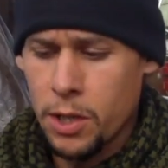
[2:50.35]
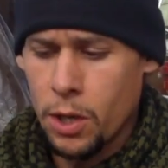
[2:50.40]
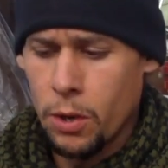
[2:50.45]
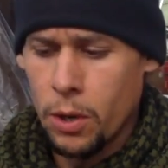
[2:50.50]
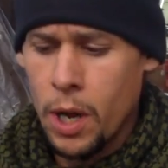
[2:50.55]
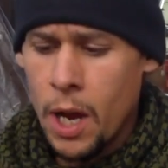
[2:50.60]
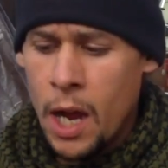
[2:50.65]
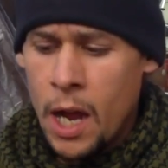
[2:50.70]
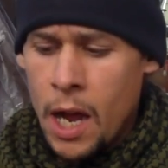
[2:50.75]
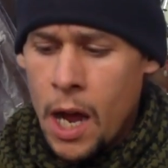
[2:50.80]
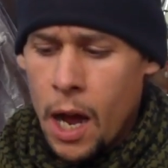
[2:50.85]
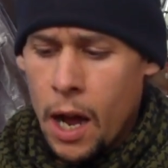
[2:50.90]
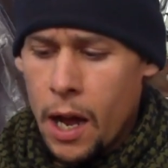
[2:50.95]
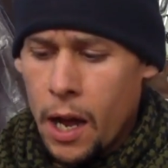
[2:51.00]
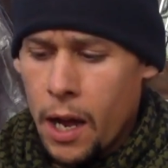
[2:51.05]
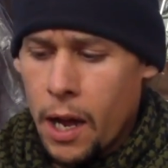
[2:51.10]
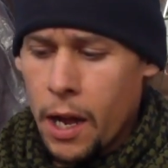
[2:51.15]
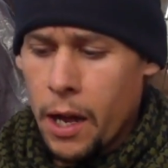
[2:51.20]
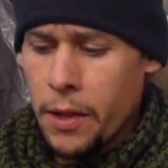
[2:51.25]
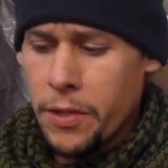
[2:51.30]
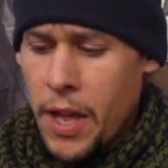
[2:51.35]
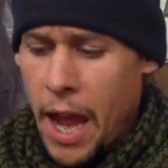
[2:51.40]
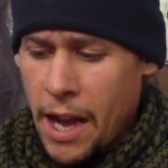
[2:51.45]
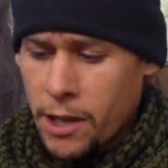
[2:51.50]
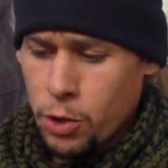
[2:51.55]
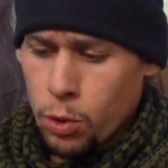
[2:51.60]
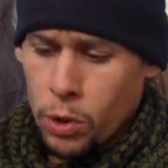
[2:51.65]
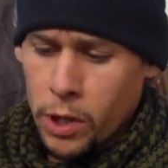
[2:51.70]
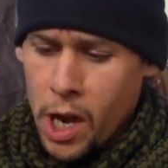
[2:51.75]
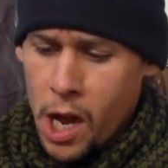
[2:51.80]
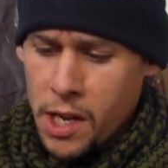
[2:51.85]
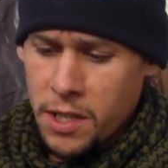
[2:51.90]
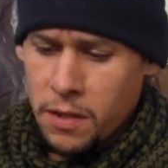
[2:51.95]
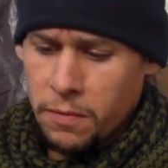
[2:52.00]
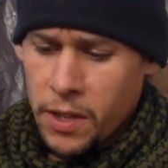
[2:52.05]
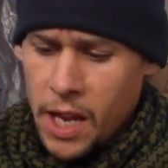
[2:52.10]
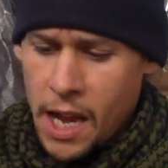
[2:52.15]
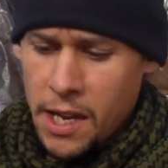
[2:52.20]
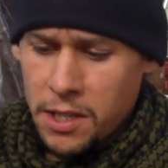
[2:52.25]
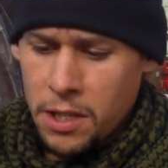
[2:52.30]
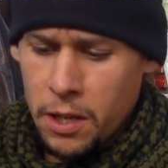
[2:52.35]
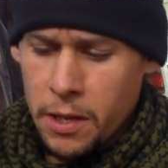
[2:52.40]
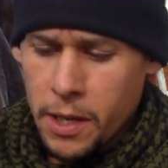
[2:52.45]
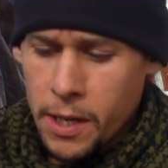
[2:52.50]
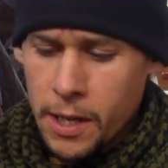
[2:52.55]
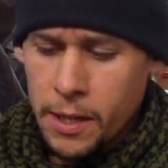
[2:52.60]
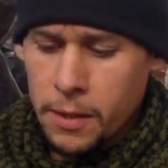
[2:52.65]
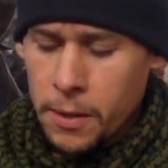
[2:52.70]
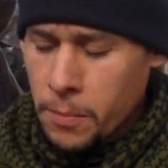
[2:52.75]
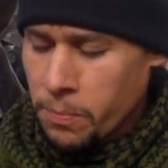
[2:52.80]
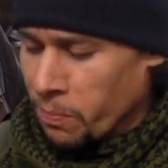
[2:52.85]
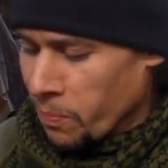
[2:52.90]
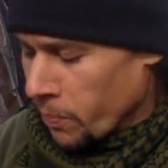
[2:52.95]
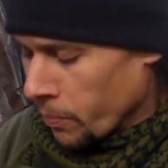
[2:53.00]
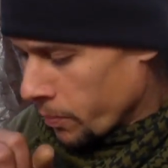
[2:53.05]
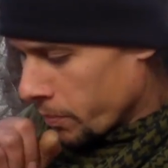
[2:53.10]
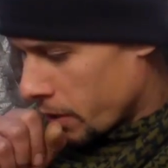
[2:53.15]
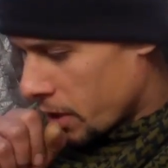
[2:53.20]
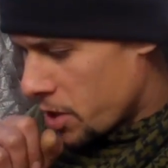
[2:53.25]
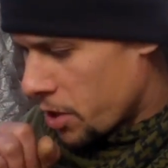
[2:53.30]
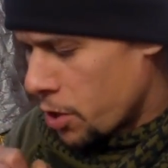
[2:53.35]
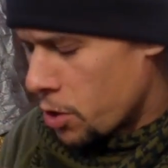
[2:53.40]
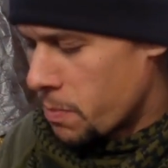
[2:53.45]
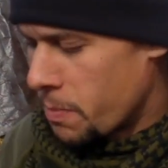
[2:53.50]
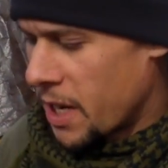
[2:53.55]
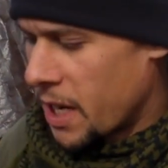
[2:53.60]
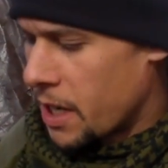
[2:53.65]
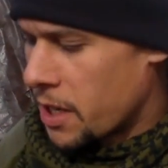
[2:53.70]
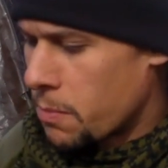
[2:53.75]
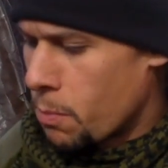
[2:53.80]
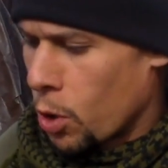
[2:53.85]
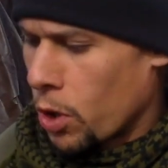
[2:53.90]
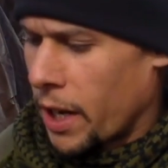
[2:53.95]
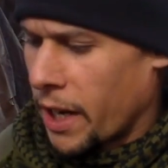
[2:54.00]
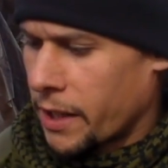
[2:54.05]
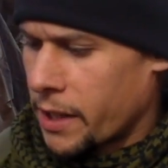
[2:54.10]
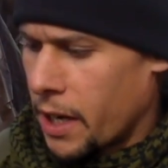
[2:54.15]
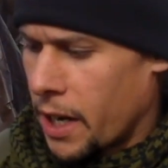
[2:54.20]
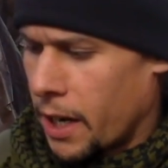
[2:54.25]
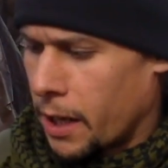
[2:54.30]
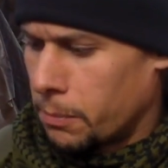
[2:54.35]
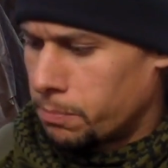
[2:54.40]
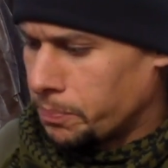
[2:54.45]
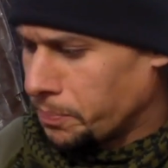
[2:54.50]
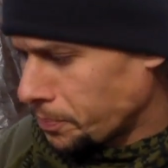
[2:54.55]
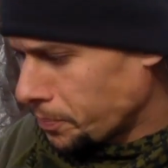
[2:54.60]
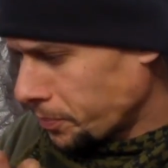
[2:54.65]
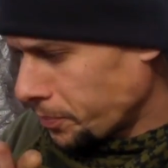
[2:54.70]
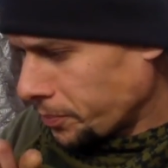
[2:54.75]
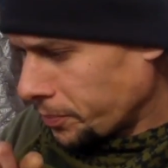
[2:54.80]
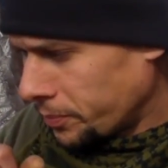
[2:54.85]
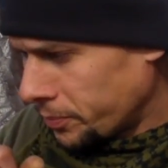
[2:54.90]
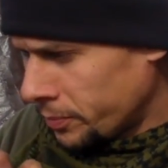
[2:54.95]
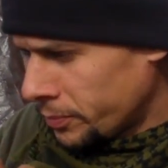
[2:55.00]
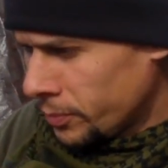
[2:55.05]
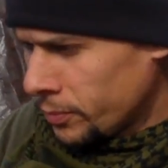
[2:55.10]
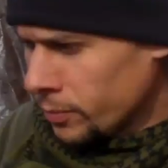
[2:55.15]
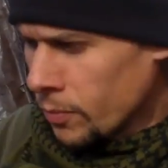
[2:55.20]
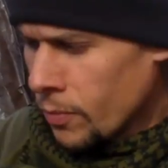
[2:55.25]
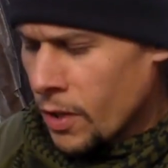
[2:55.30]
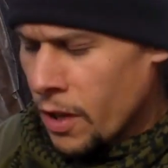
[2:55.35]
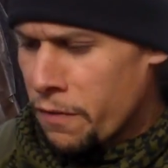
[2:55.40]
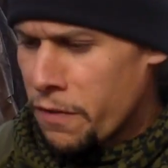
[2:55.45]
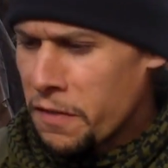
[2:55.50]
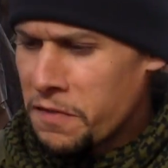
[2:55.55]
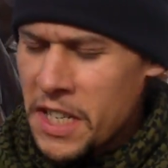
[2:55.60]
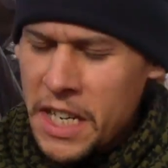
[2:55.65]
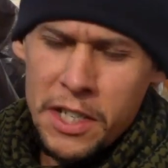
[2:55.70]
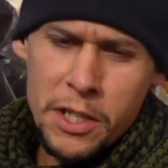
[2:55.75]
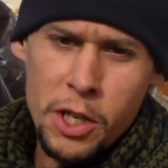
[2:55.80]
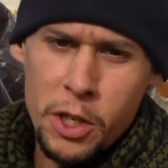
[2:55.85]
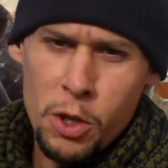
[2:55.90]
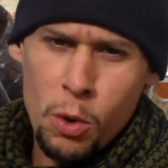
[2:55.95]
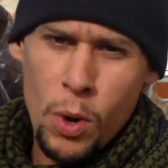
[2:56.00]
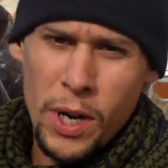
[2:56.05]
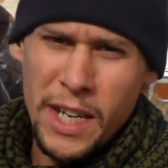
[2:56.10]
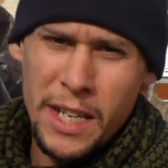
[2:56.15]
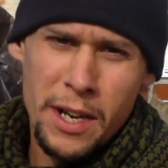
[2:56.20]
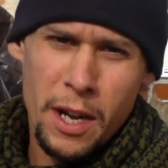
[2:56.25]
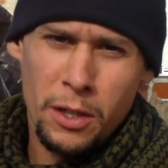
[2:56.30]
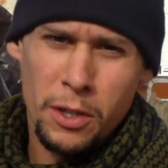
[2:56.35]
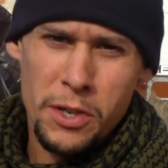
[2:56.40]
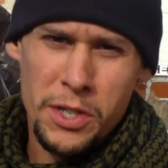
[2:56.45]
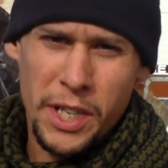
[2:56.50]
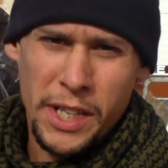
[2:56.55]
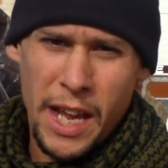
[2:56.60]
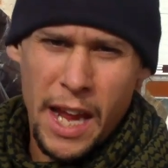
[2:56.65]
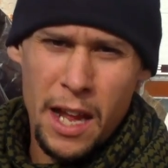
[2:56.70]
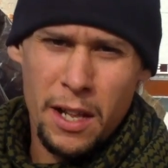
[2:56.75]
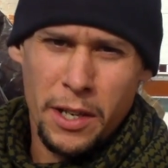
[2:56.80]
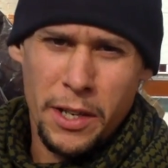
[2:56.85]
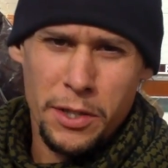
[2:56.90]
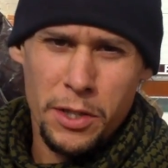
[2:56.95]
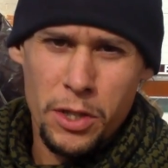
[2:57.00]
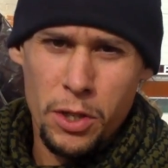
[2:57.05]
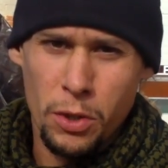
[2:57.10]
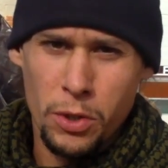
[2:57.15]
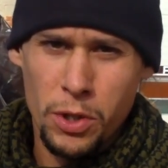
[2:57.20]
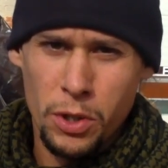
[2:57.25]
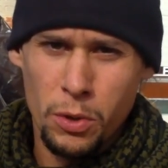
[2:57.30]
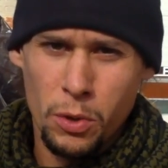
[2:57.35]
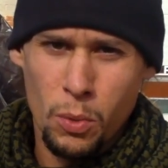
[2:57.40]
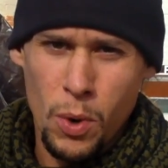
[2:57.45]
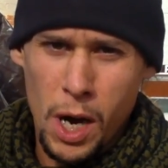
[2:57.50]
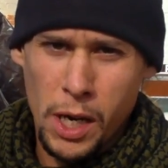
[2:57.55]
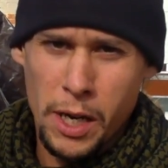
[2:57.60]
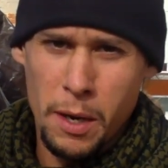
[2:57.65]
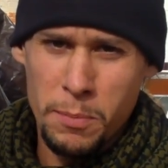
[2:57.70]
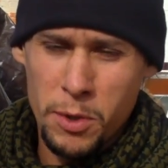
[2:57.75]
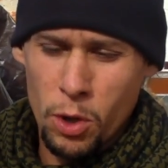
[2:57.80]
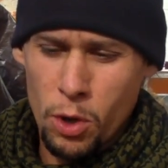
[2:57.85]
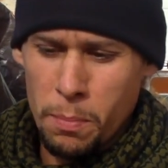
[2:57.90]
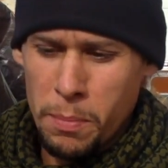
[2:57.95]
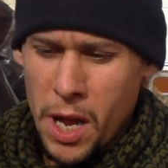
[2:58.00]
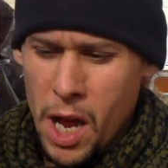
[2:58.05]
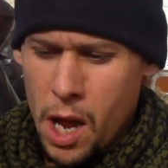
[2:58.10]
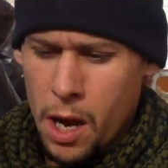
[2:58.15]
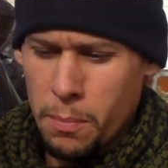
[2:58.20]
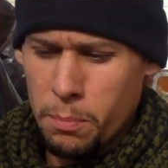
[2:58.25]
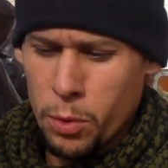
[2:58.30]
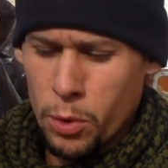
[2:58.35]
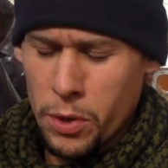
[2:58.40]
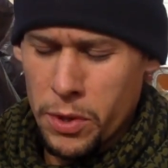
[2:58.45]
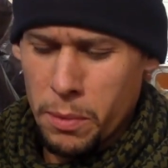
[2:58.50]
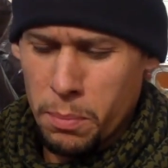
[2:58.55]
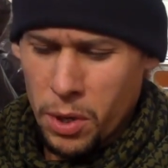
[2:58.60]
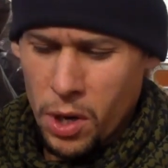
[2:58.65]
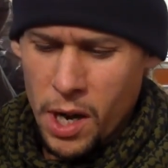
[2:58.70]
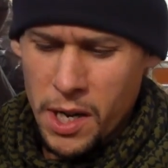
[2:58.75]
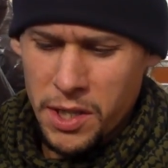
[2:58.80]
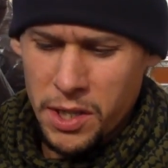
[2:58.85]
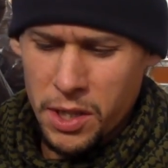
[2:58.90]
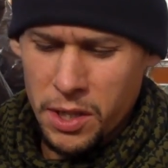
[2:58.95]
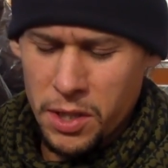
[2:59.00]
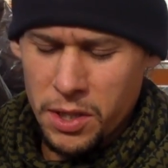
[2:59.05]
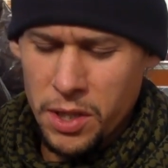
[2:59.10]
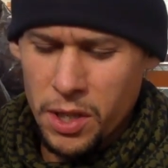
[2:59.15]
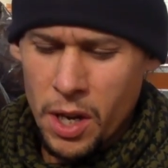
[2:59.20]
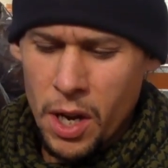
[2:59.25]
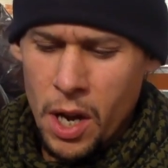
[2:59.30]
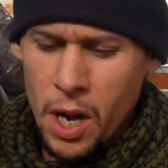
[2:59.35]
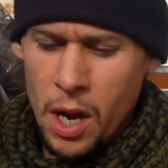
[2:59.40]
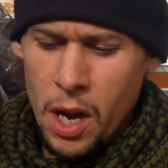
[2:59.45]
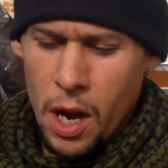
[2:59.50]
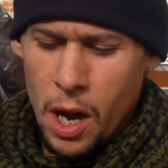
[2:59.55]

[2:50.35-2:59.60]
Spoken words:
So the actual cost of gasoline, excuse me, is more like $15 to $20 a gallon. So to walk up to a pump where the price is